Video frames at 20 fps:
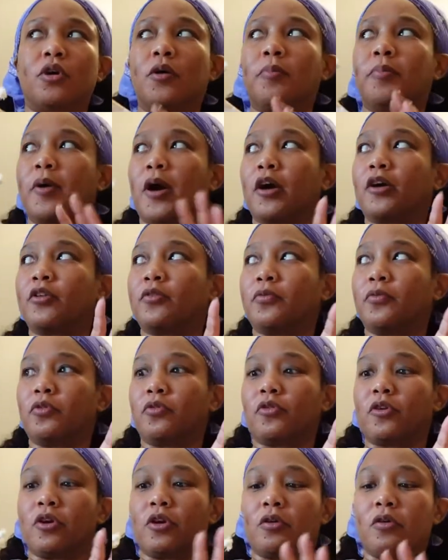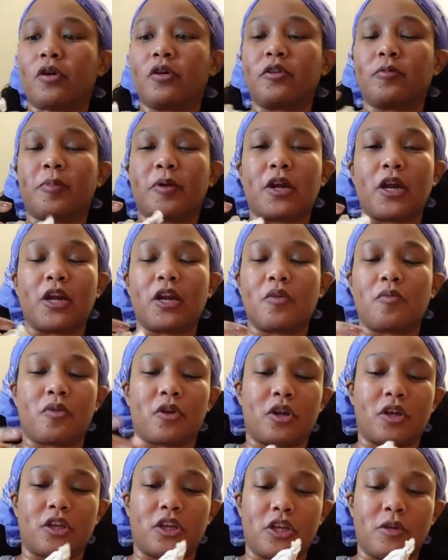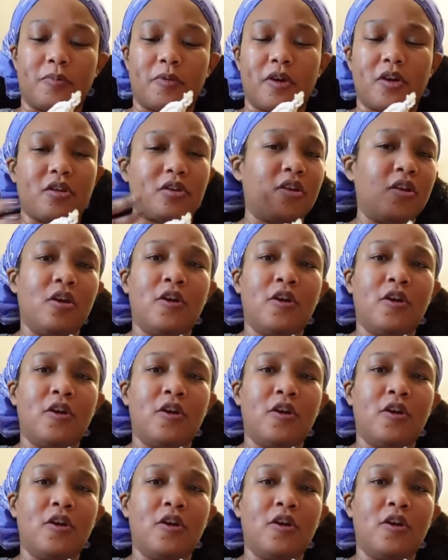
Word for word: a box for the earrings, but I didn't want to keep it